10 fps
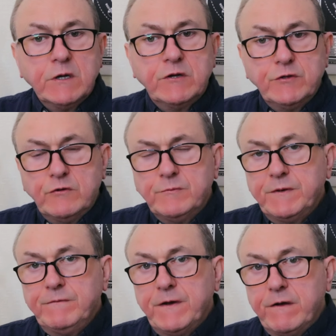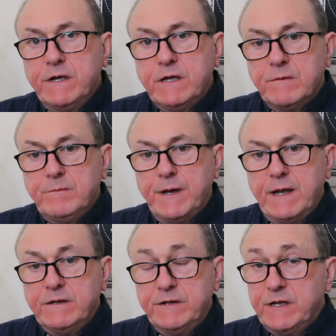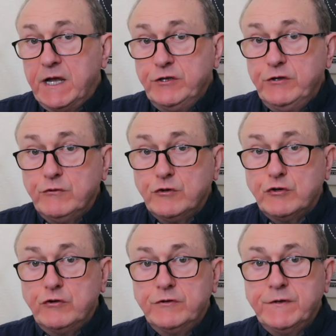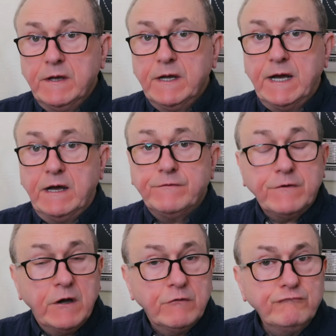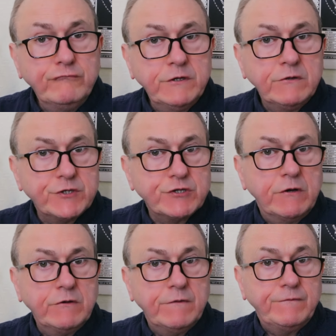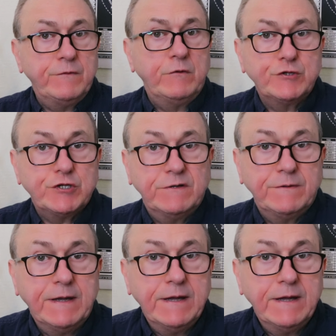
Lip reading: can all be very compelling, and you could have a real stroke of fortune